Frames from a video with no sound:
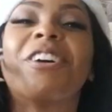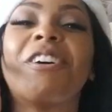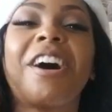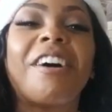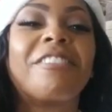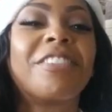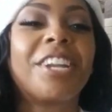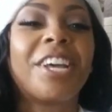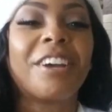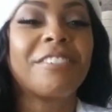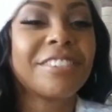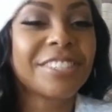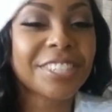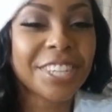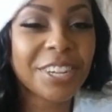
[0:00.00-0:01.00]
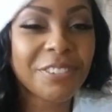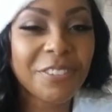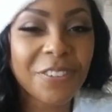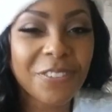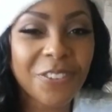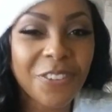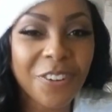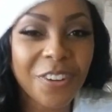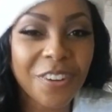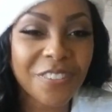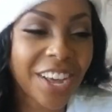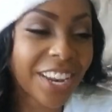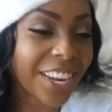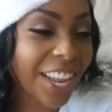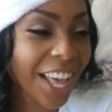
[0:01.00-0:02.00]
though I've never seen it before in
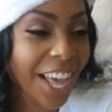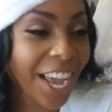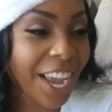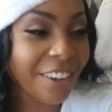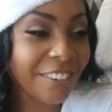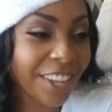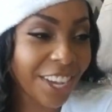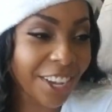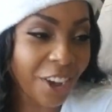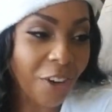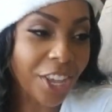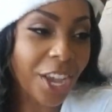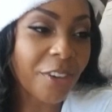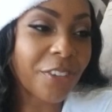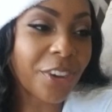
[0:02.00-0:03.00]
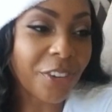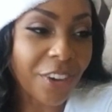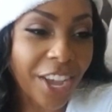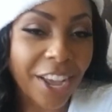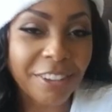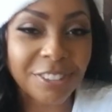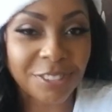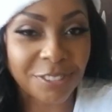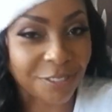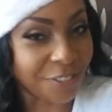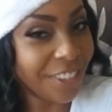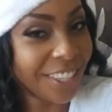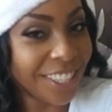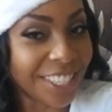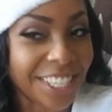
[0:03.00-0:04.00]
my life, I'm like, okay, we're going to have some
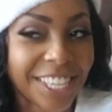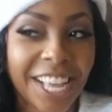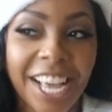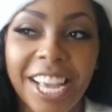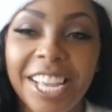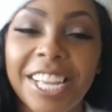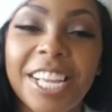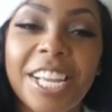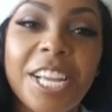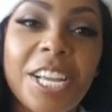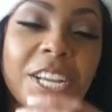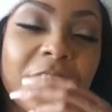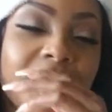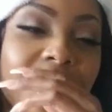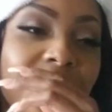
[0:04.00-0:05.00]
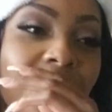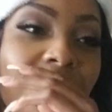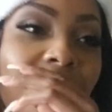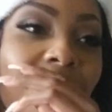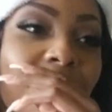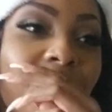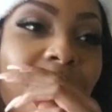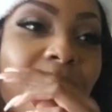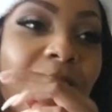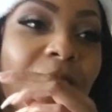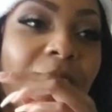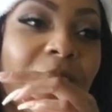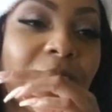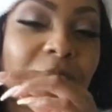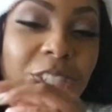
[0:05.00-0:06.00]
fun tonight. So
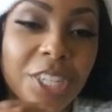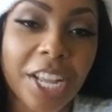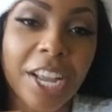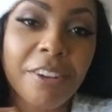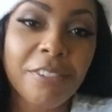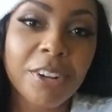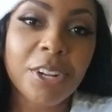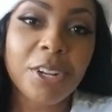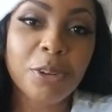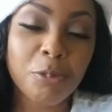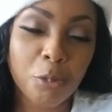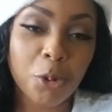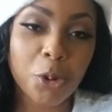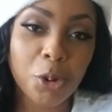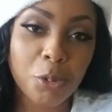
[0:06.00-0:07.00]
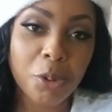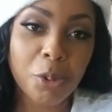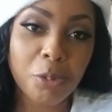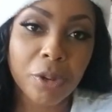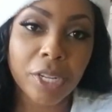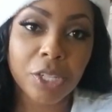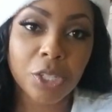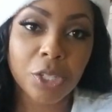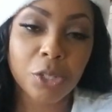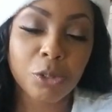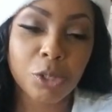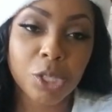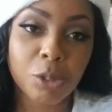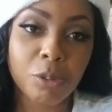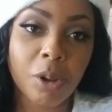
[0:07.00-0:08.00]
every room we went
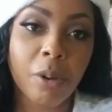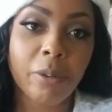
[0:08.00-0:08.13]
to, she would